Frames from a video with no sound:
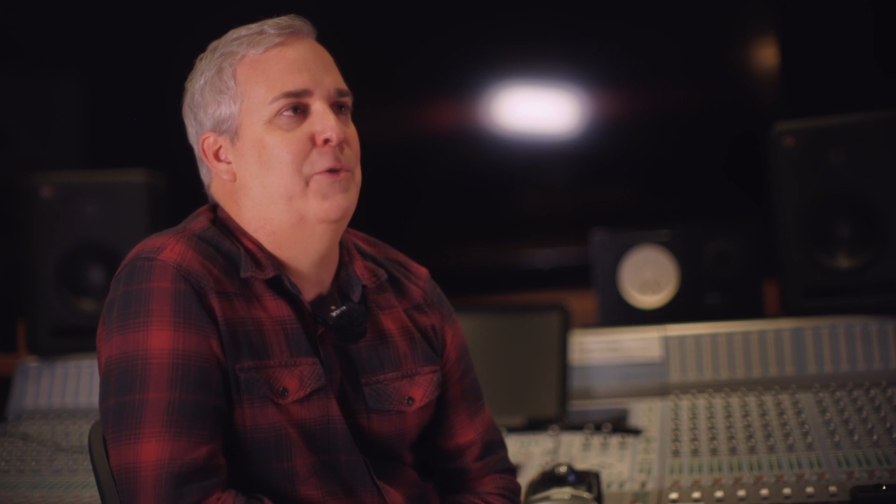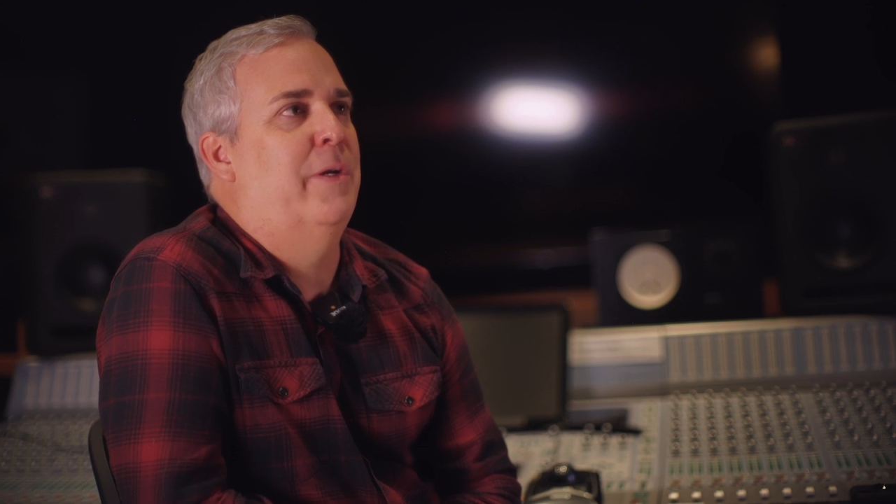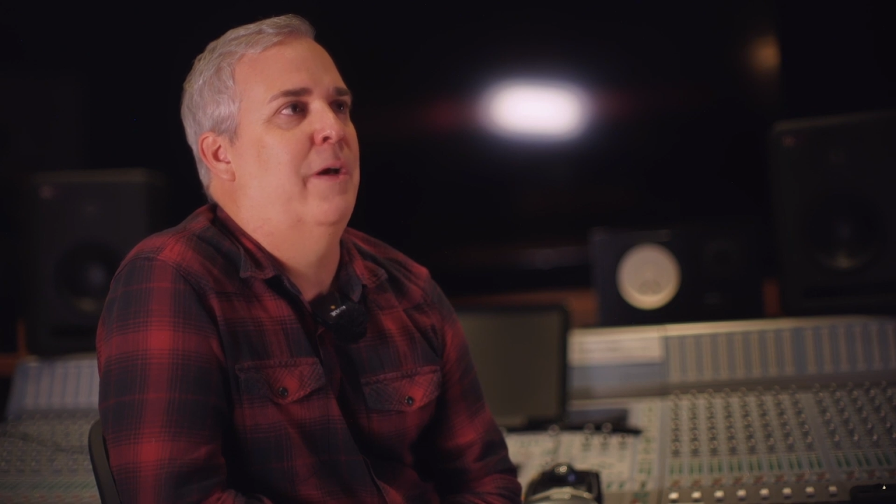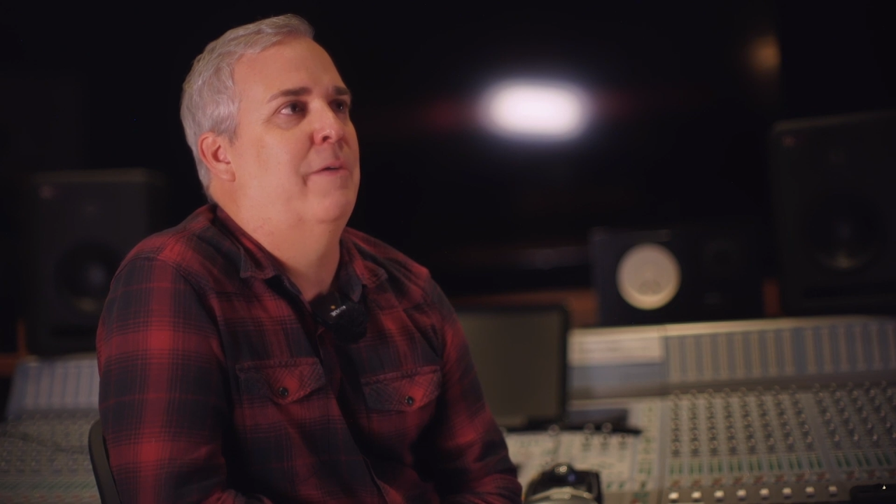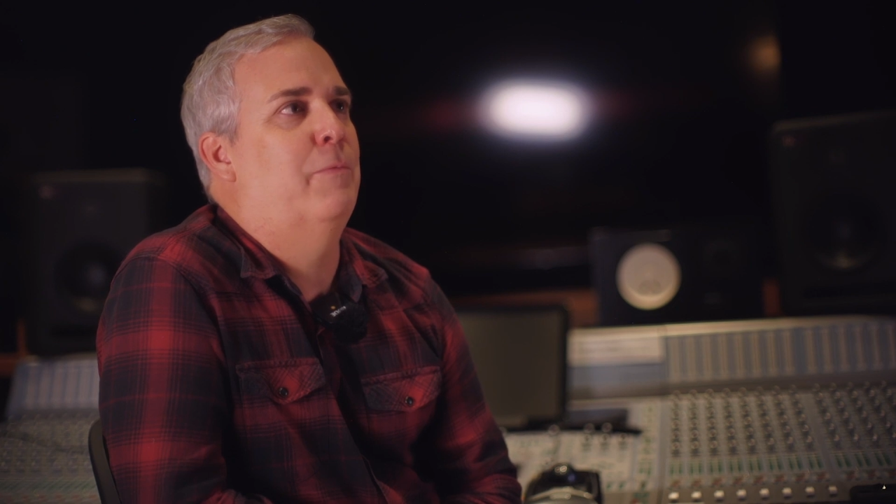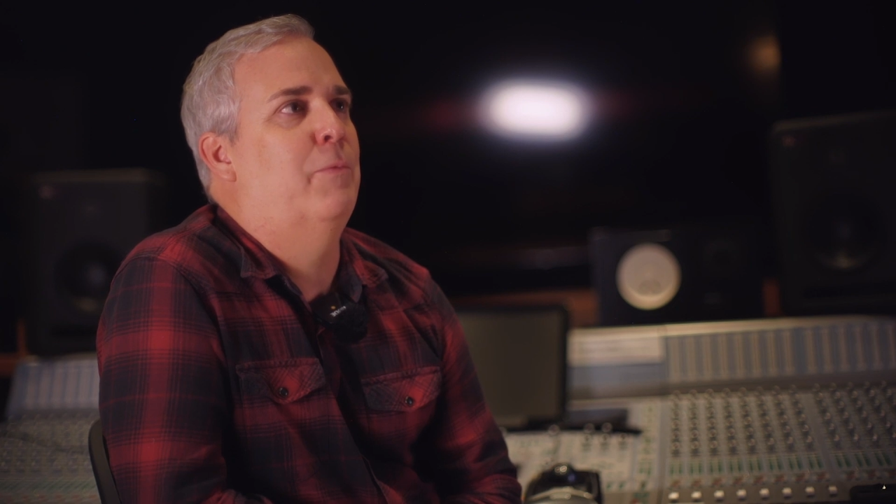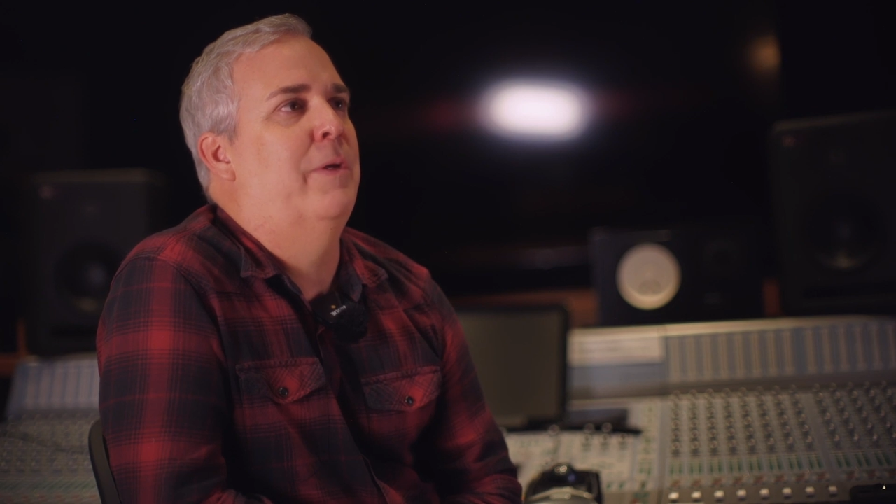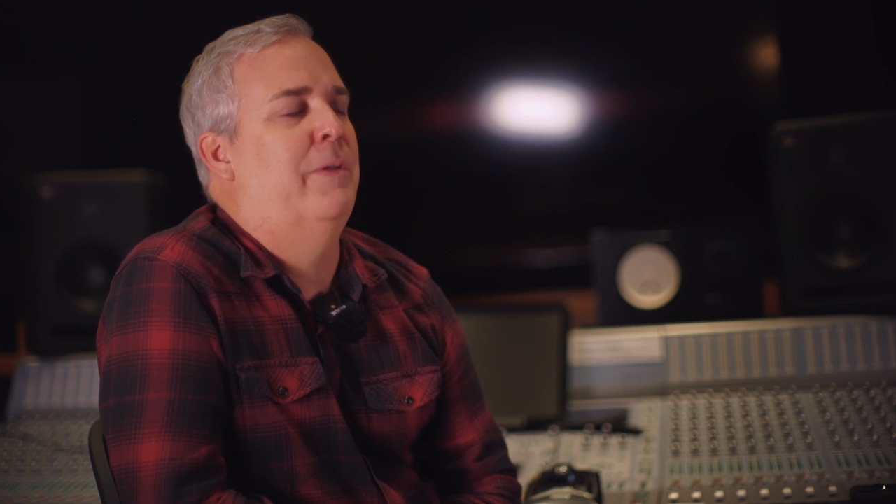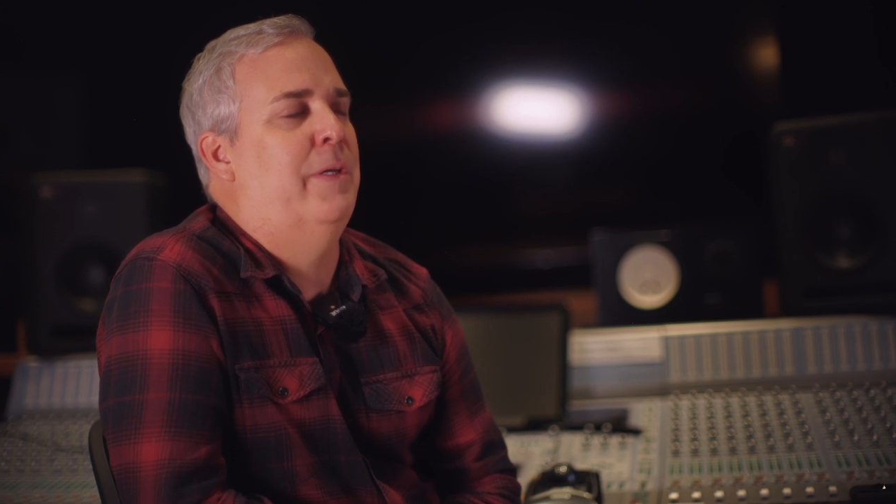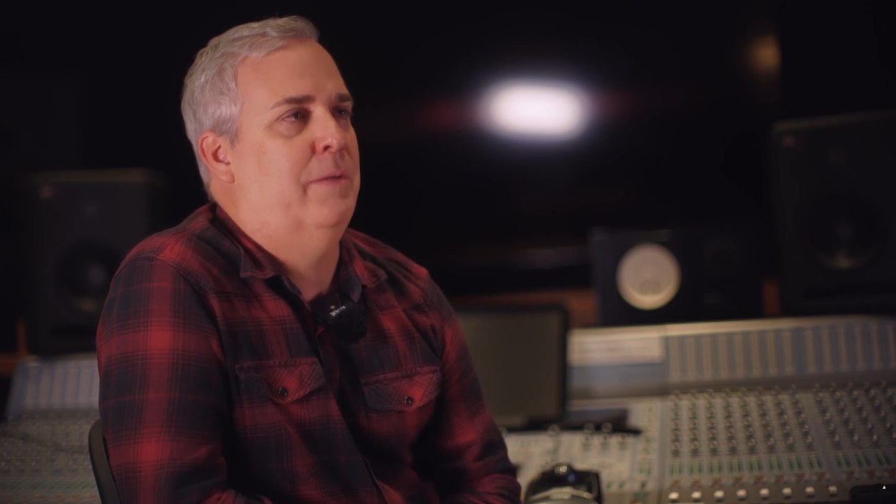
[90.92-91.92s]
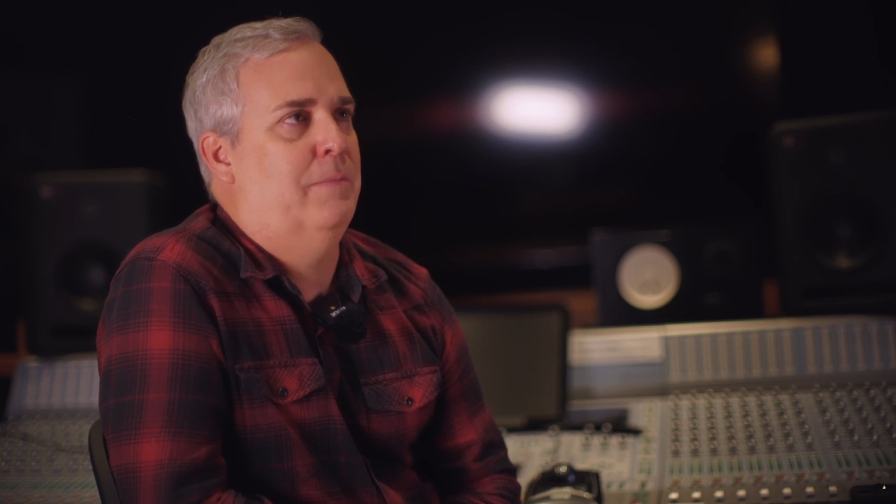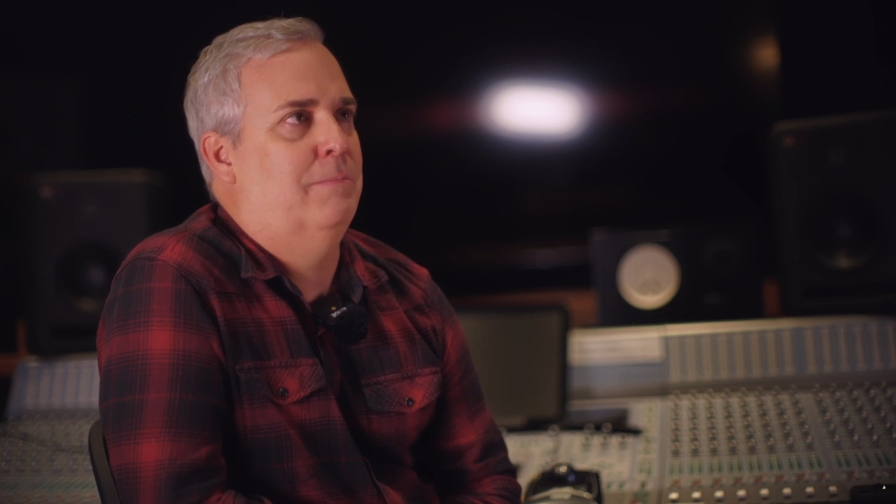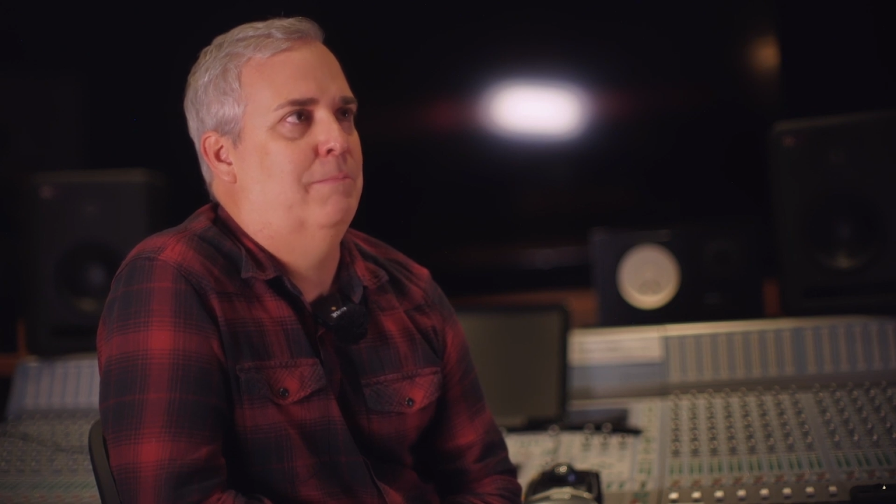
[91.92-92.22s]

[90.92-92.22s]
Trinnov really